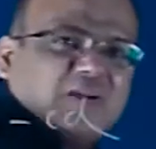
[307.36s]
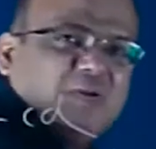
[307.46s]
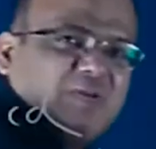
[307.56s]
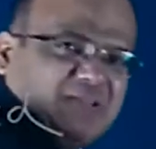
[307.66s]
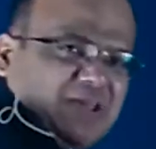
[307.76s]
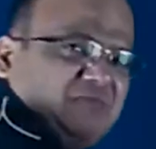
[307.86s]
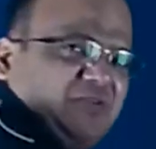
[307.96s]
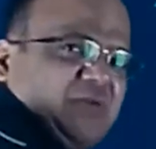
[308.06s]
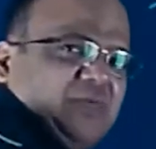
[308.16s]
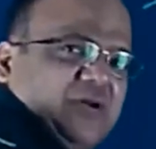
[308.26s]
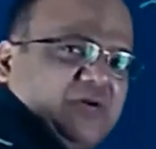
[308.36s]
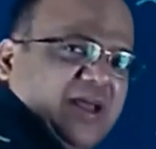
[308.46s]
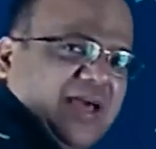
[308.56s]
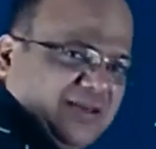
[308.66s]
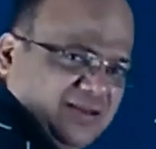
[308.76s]
R will be same for a
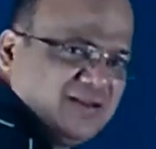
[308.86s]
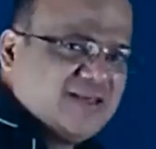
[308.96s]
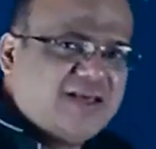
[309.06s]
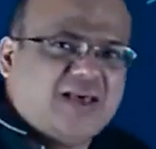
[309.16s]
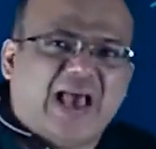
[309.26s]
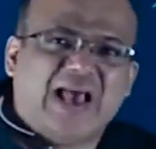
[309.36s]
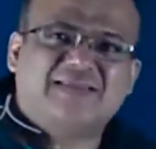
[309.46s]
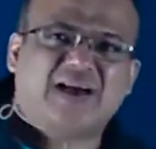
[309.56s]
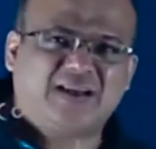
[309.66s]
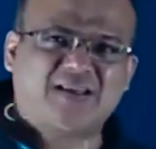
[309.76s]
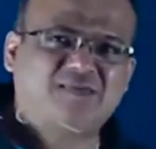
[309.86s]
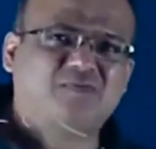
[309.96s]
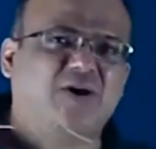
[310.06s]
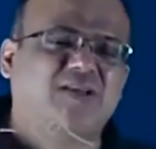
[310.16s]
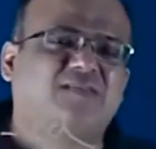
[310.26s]
particular angle, and that is
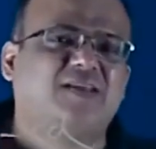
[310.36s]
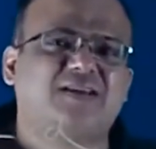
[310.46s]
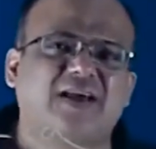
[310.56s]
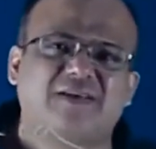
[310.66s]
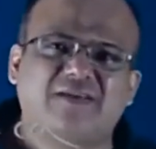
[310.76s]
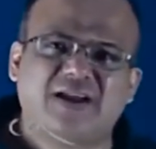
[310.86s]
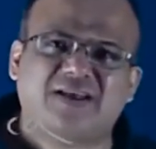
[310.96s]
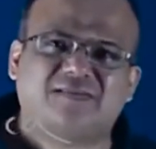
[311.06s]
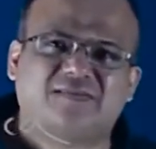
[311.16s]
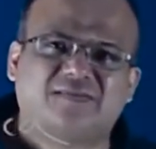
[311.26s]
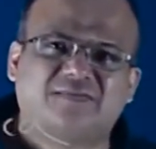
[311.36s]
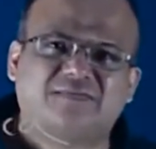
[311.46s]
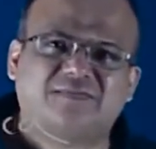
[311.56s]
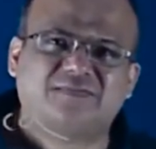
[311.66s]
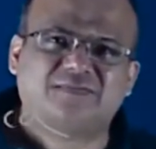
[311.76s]
what is theta in radians.
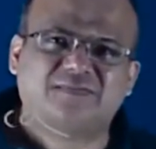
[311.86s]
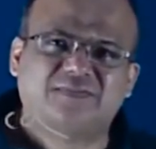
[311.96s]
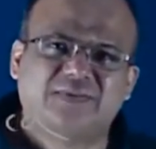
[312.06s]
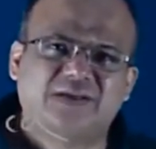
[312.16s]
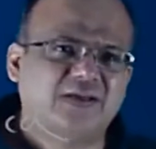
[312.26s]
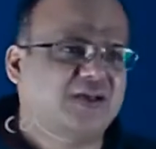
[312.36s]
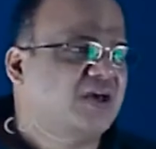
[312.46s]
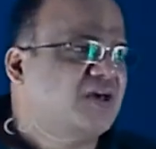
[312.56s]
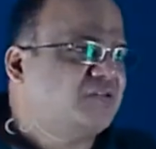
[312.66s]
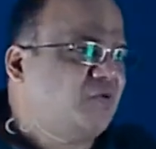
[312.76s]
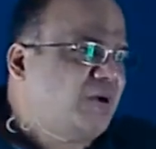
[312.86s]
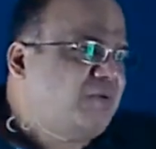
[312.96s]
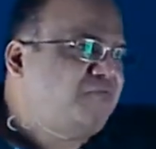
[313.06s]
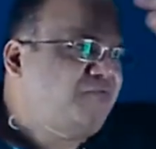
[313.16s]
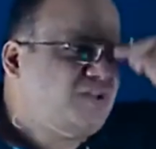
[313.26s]
So what
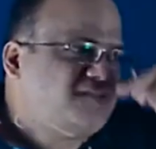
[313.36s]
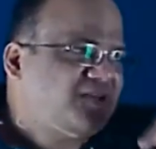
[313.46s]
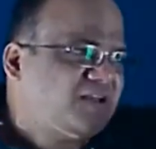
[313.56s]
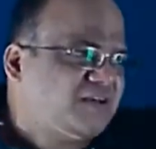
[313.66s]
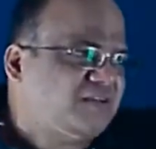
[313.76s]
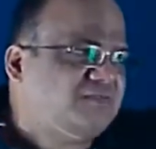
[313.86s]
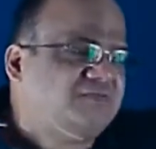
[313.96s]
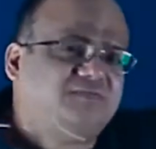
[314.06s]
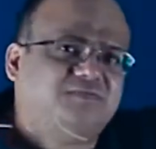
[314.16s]
will be full circle?